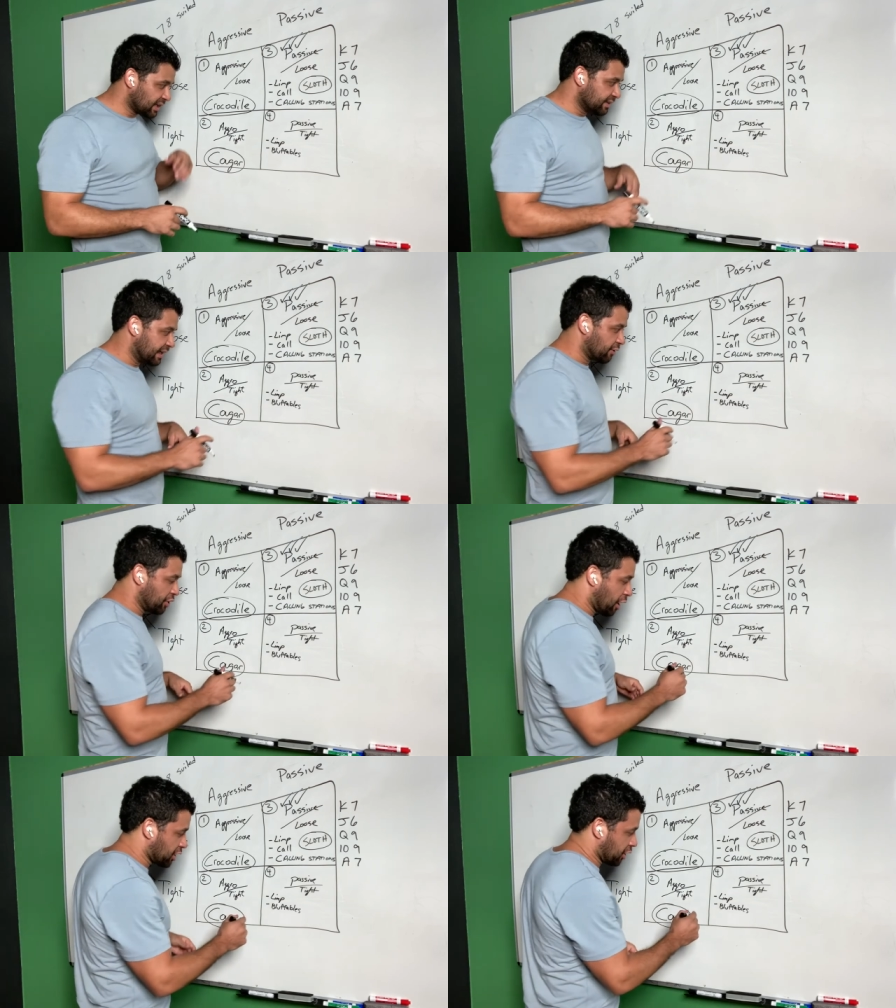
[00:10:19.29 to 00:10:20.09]
They are
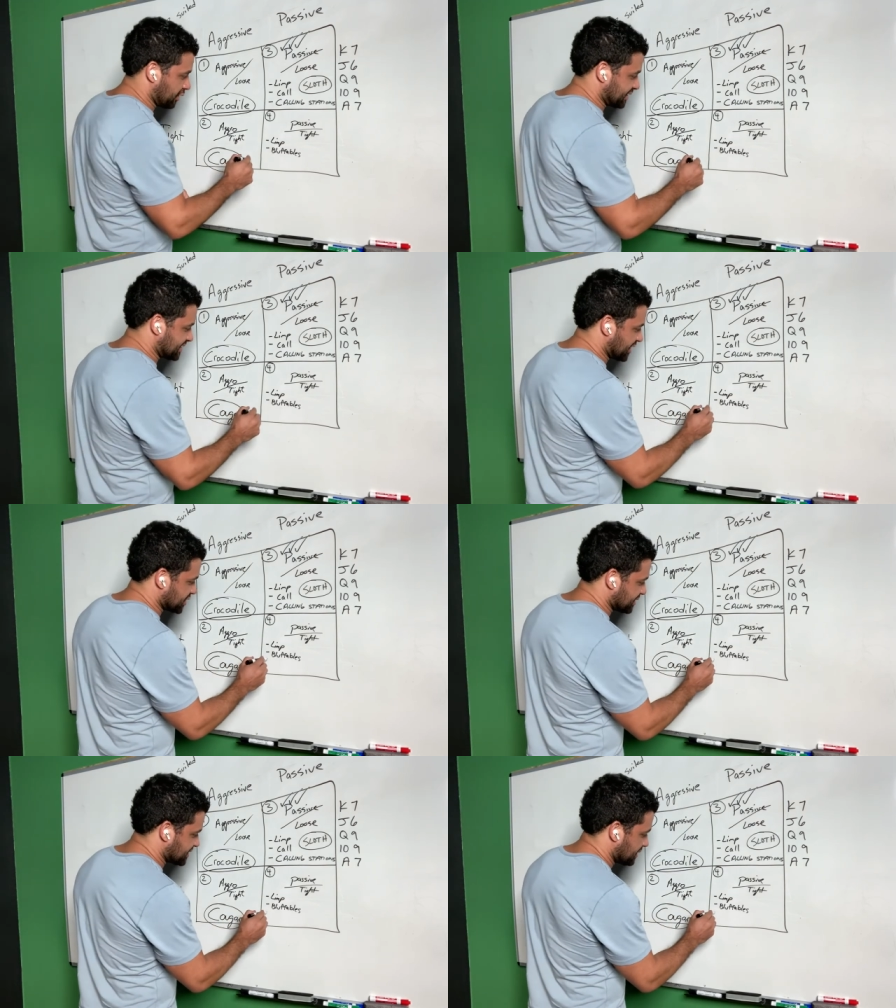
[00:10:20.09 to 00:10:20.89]
not calling
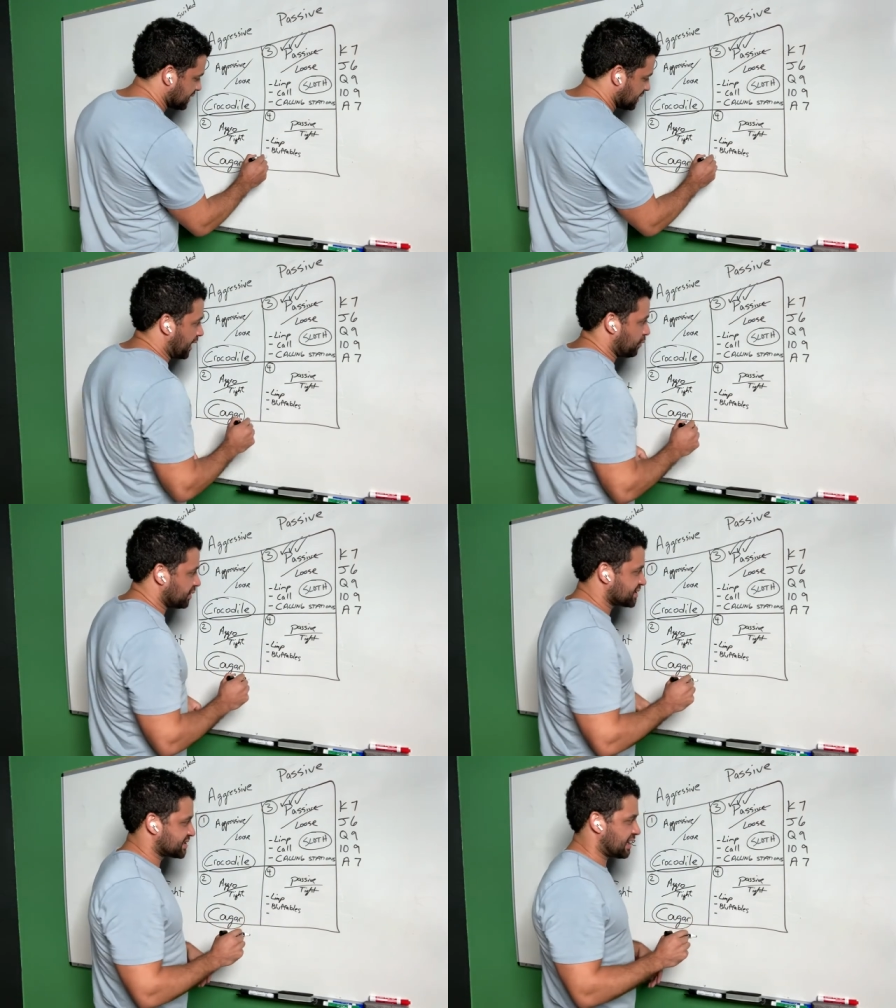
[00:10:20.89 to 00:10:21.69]
stations. I
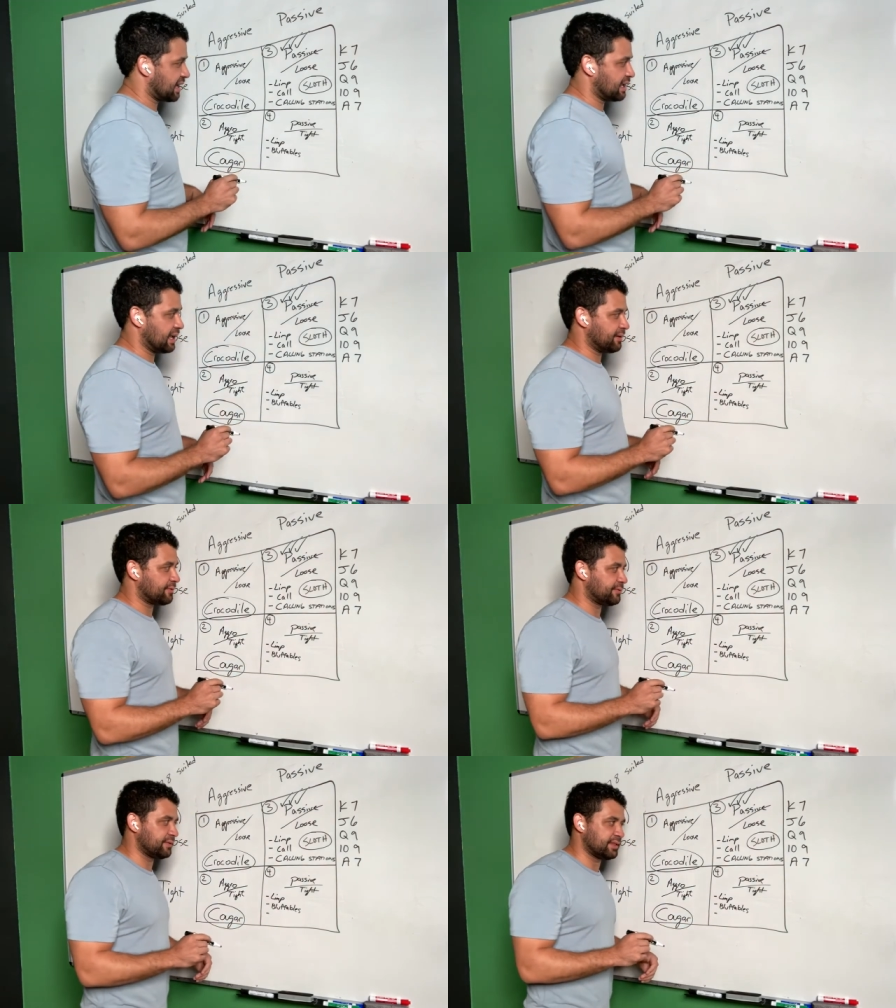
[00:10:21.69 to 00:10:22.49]
will say
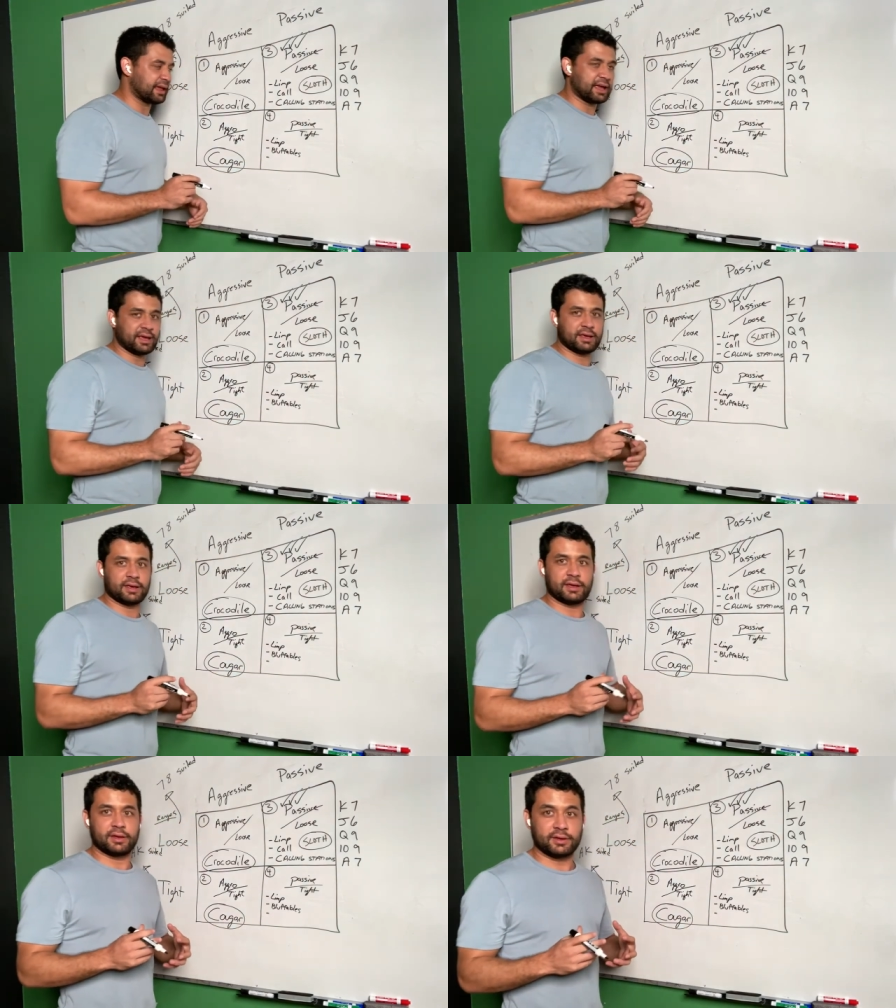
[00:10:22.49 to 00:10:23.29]
if
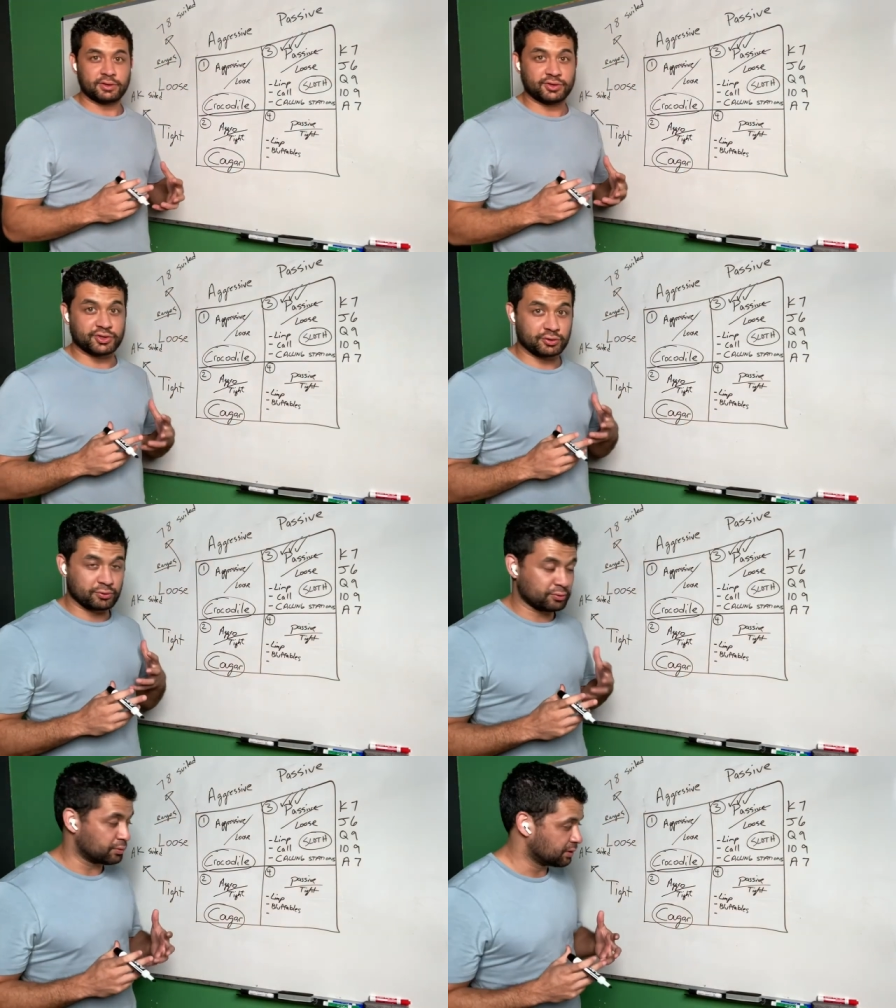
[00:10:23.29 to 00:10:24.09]
they
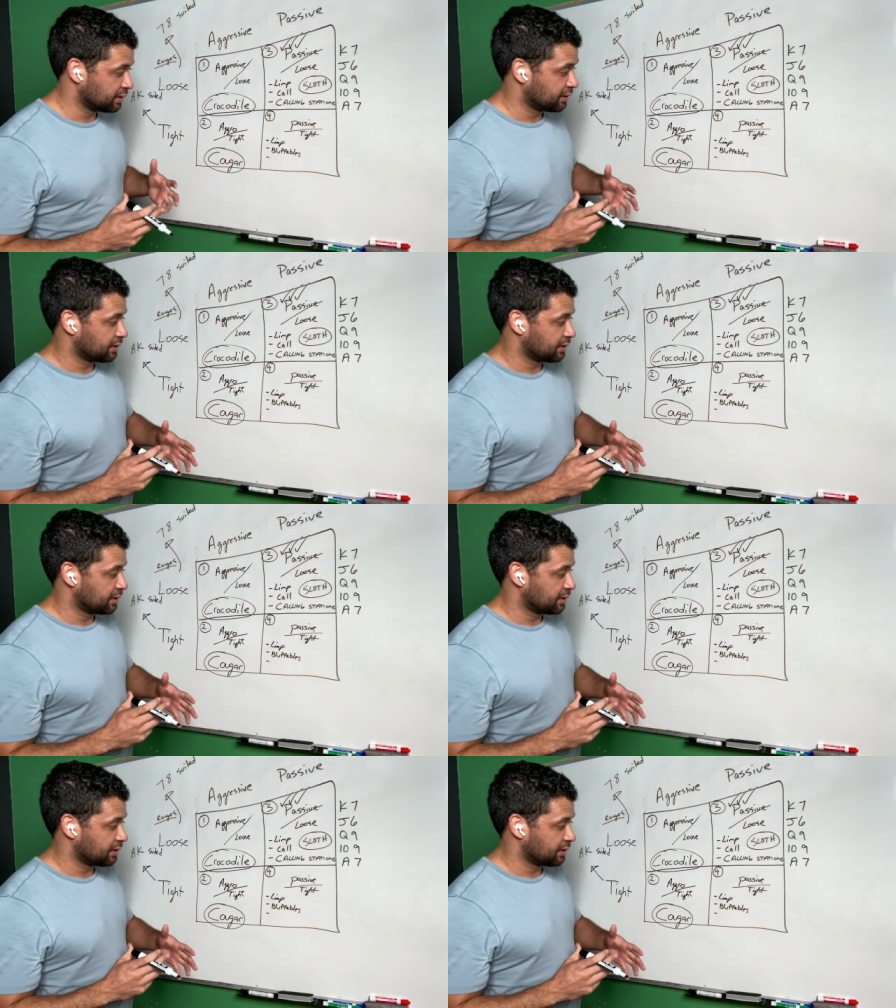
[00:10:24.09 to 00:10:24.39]
do